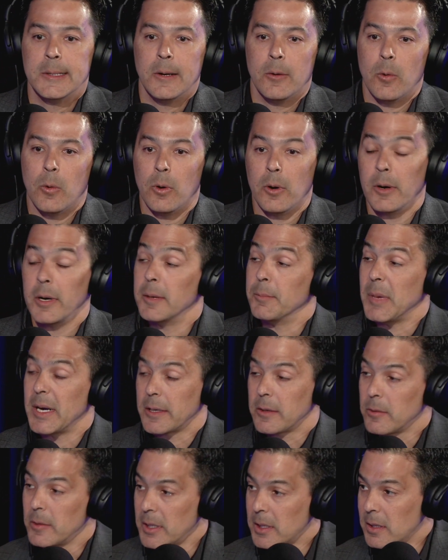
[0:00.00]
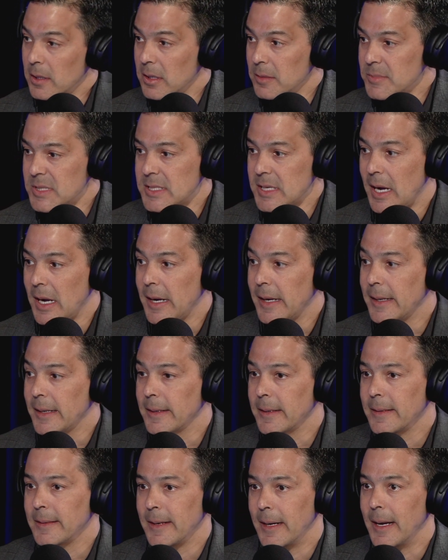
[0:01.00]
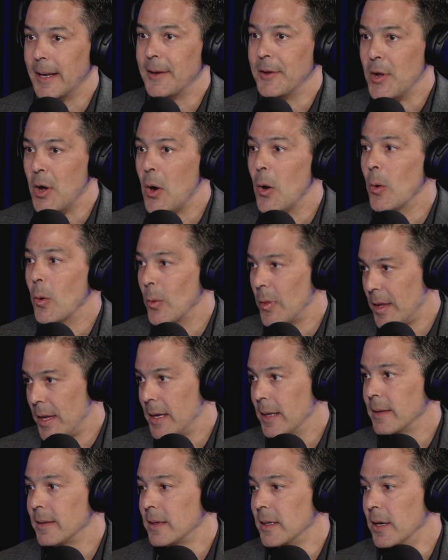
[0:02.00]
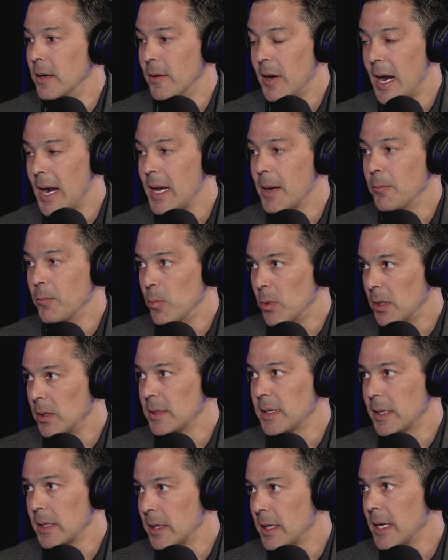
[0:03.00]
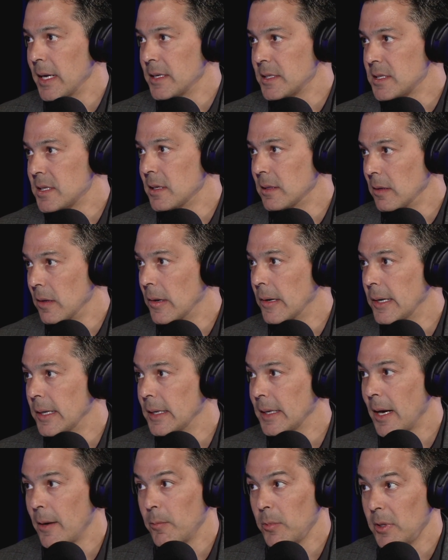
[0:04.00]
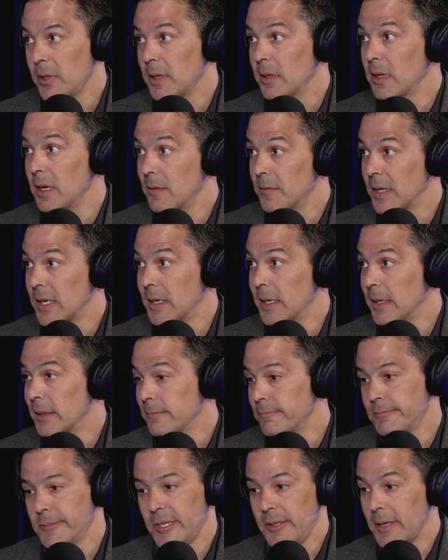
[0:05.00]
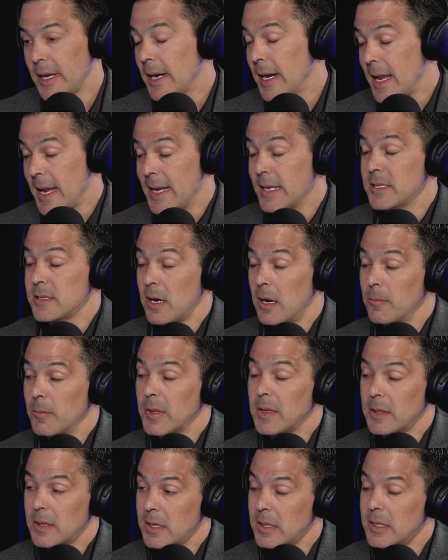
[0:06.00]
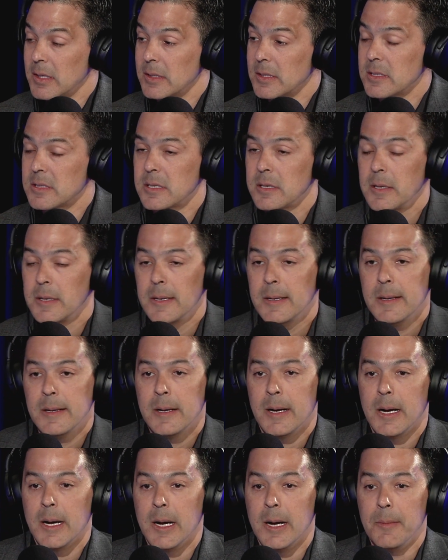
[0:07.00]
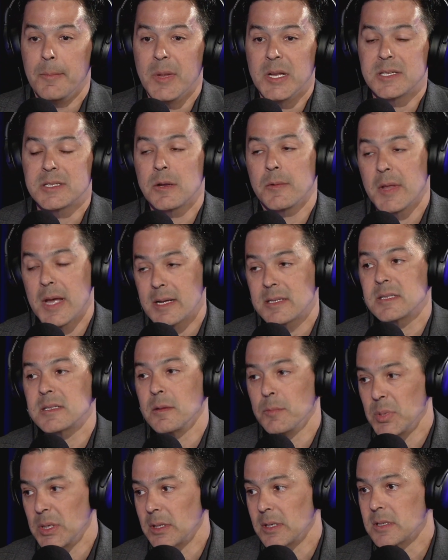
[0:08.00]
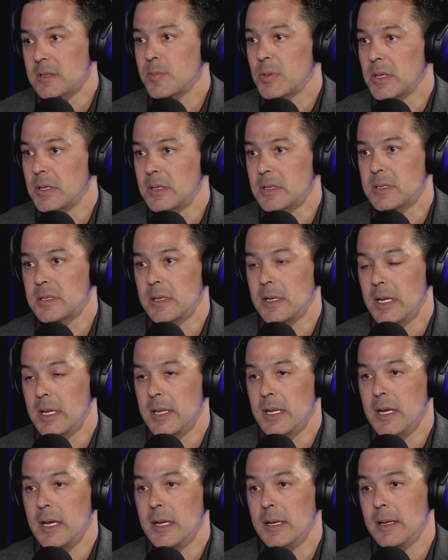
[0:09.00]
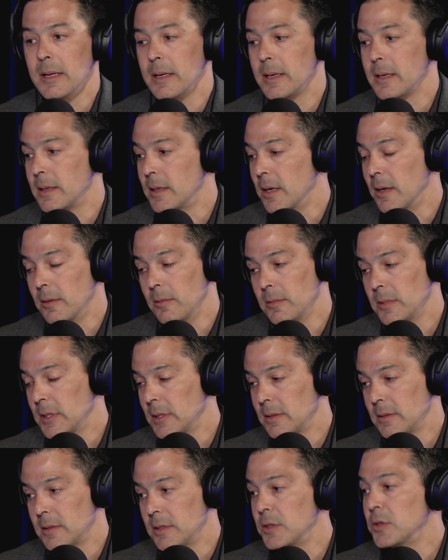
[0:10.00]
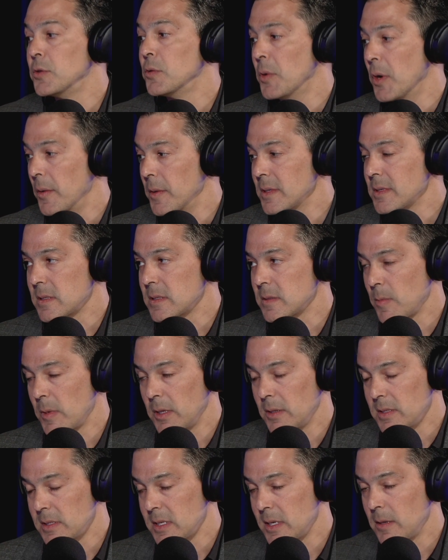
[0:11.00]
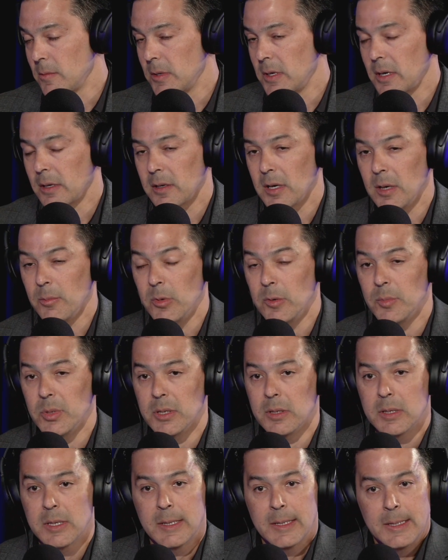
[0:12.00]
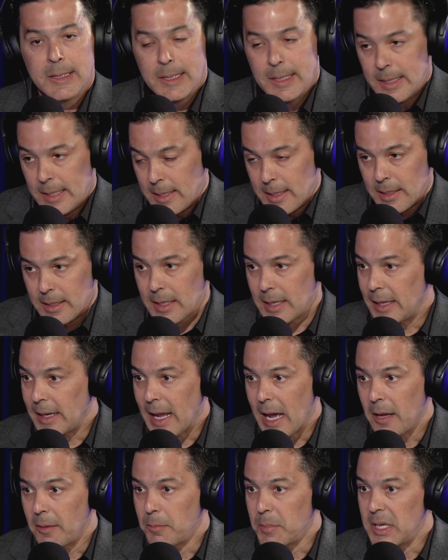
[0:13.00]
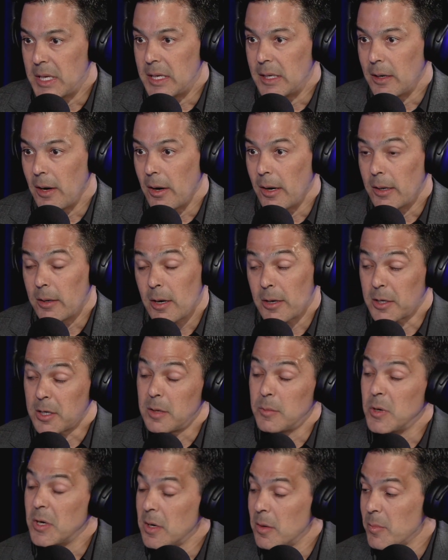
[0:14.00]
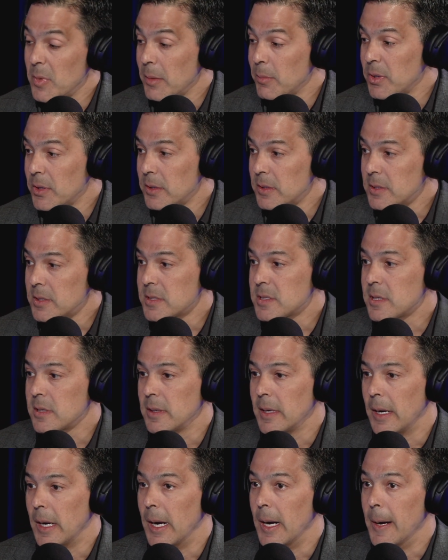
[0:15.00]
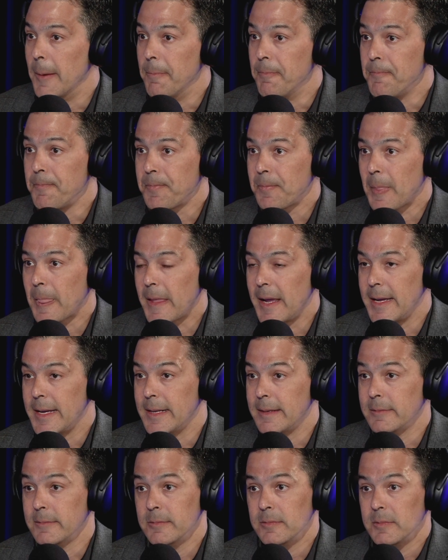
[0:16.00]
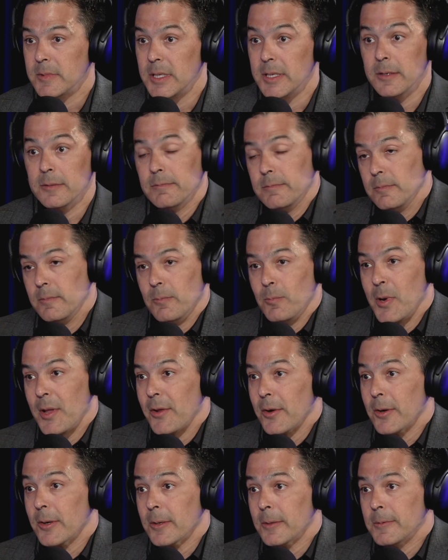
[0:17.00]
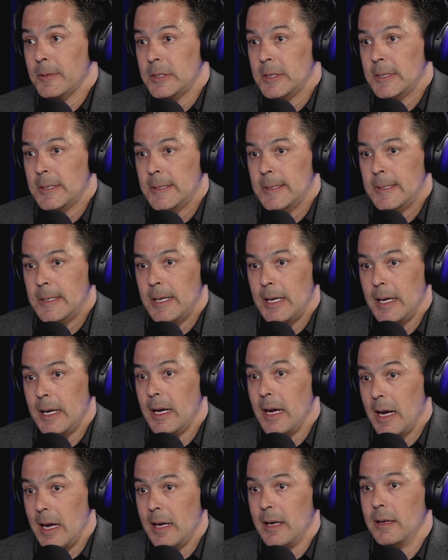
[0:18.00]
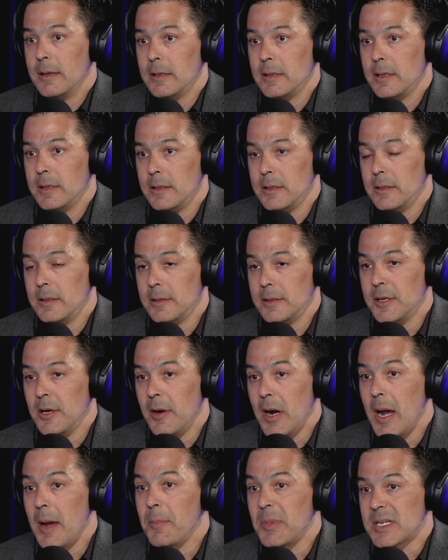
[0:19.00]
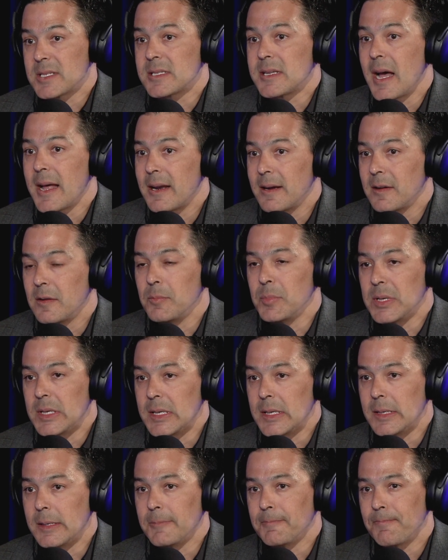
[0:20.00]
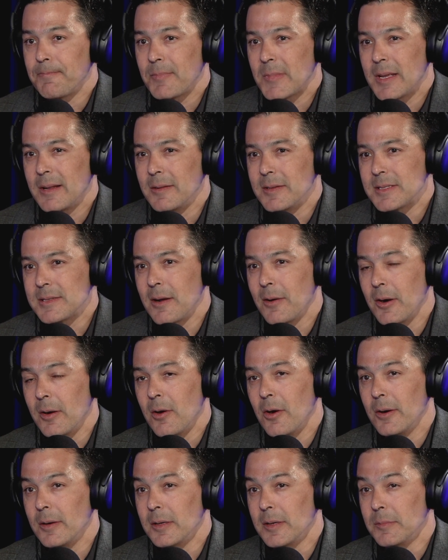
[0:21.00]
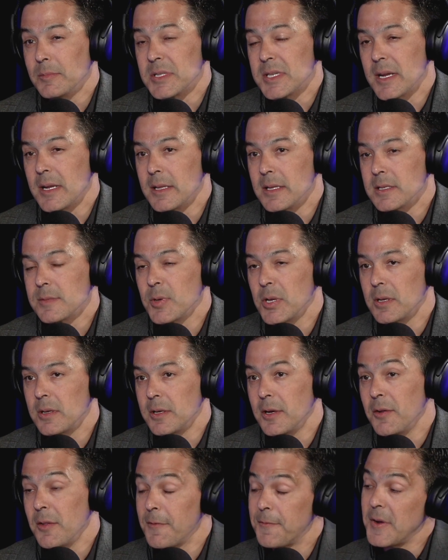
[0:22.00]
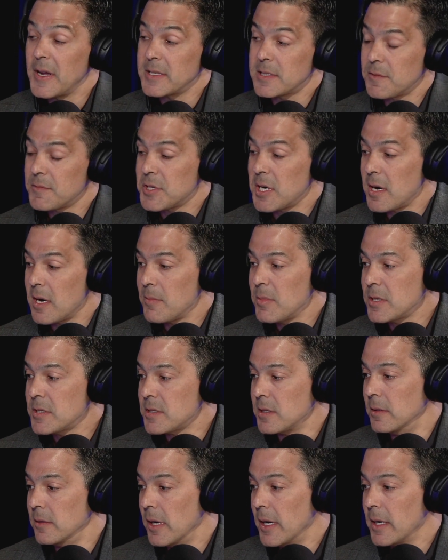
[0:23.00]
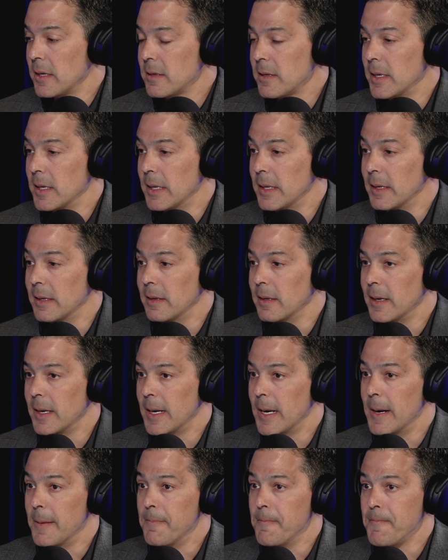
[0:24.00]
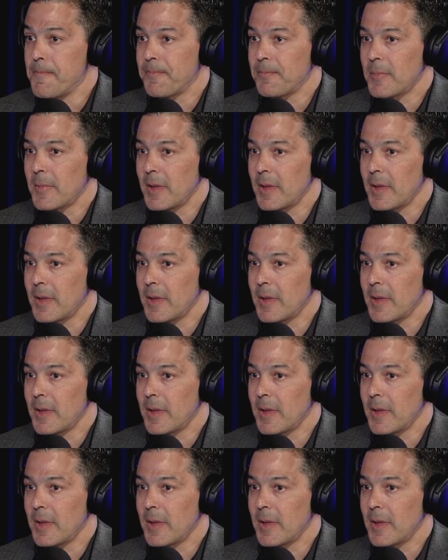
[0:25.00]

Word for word: or in my curriculum side, uh, know that, you know, I am really engaged in learning. I really love getting, you know, kind of hands on with the kids. Um, and so that's the biggest piece. And then, you know, you know as well as anyone, Dr. Hubbard, but getting out and meeting our, our community members um, and, you know, whether, I, uh, uh, you know, I'm excited to be, It's hard time saying this, but, you know, the face of Shawnee Mission, right? And, um,